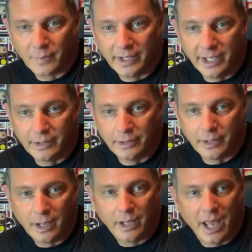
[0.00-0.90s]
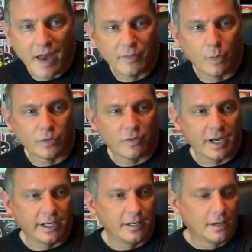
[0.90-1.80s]
getting everyone
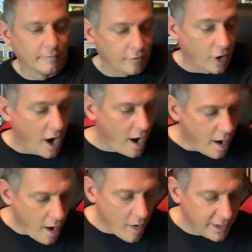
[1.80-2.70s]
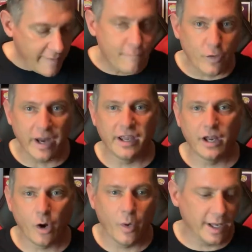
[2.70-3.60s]
ready for Harley
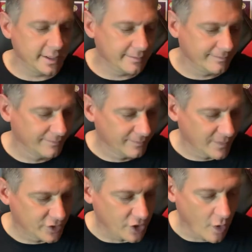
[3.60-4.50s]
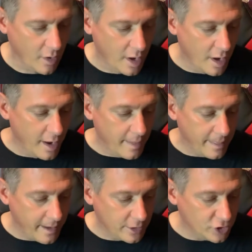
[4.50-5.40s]
freaking Quinn. So
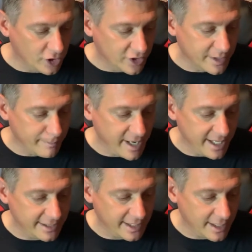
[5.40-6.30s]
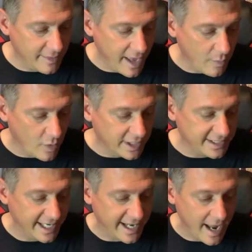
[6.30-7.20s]
she looks amazing. That one is
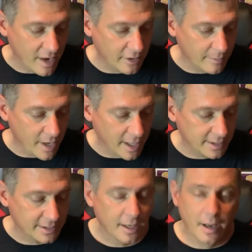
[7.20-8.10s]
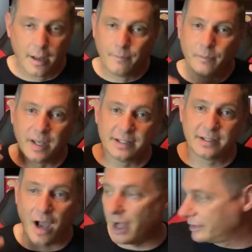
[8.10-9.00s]
staying out of the box because it's
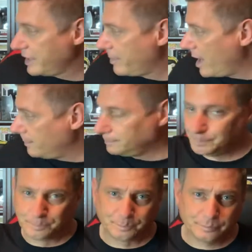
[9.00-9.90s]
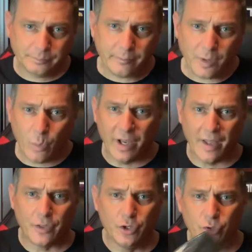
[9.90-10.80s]
a holiday pop. We
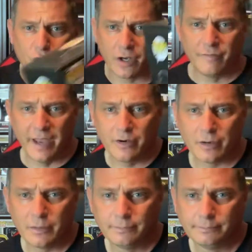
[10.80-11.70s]
got the new Darth Vader.